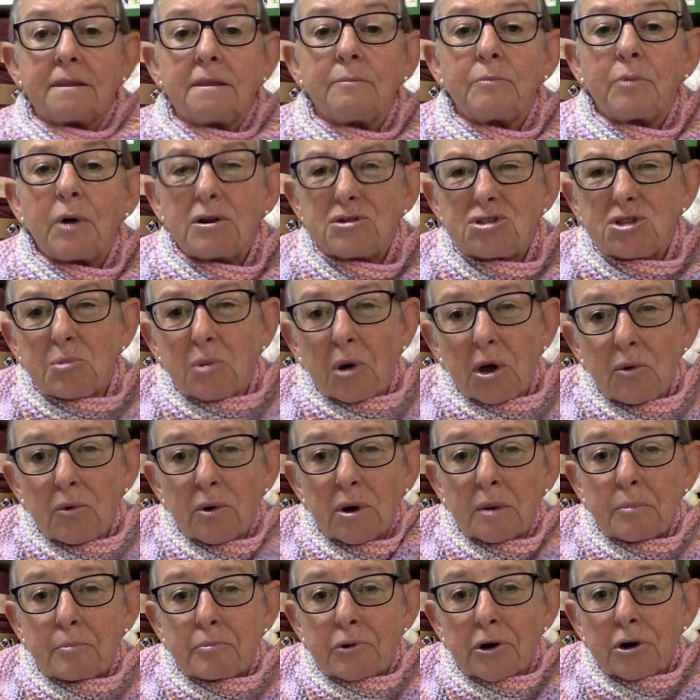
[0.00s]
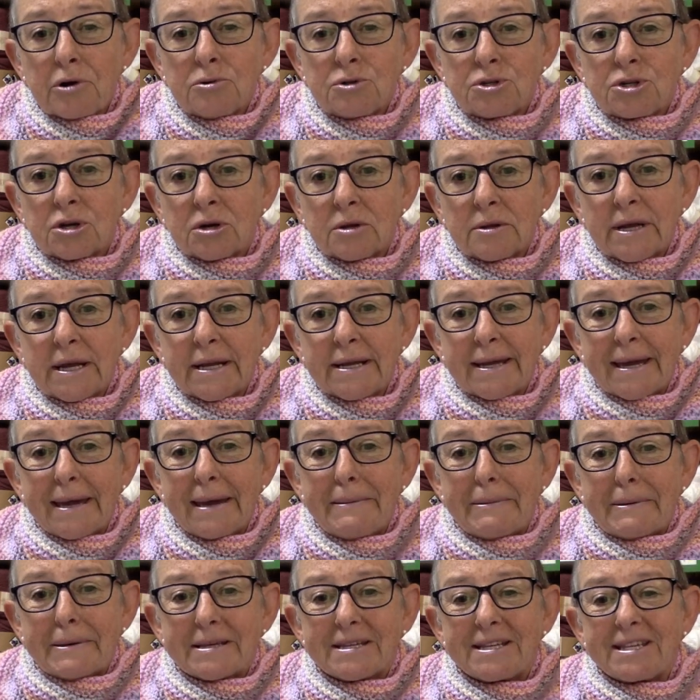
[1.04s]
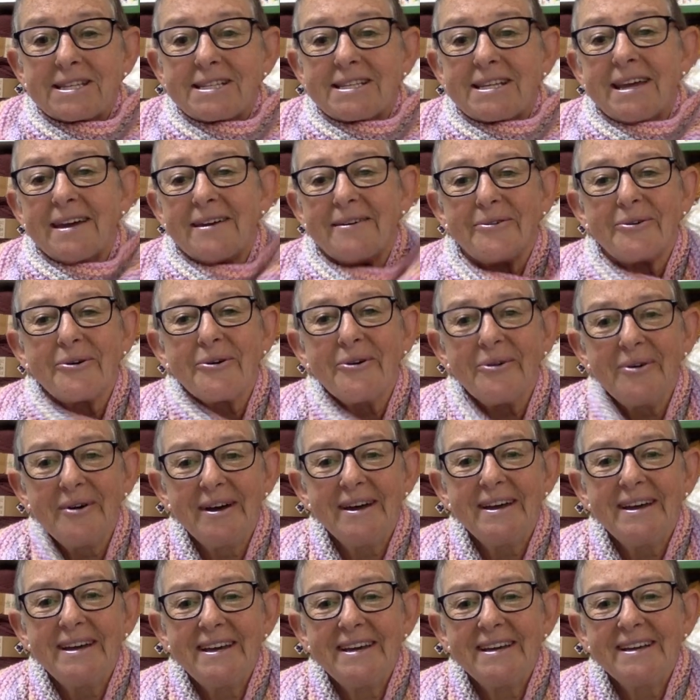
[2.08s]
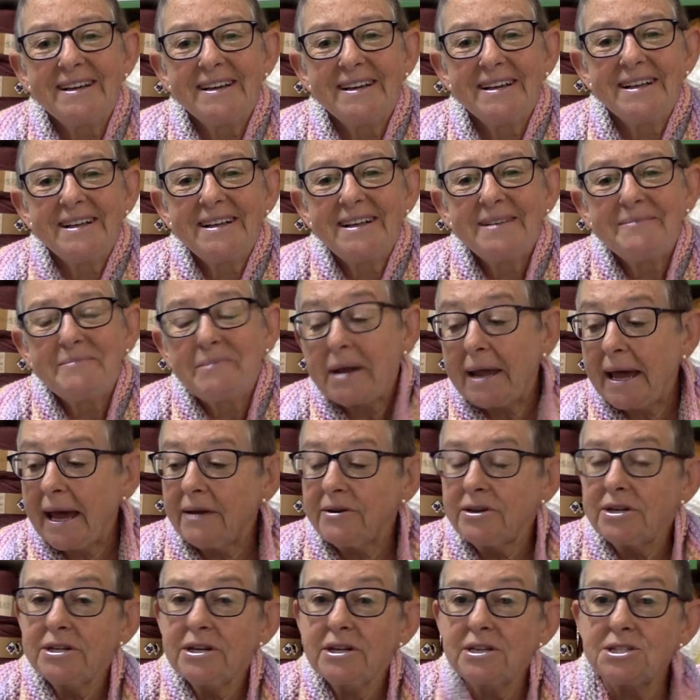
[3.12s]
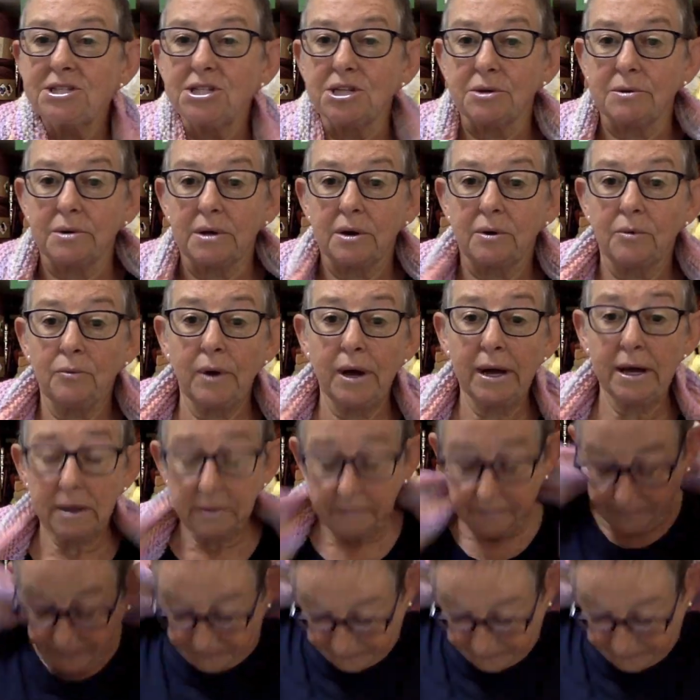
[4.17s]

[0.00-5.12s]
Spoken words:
Perhaps you might want a brooch on there to keep it still. But how did I do it? Well,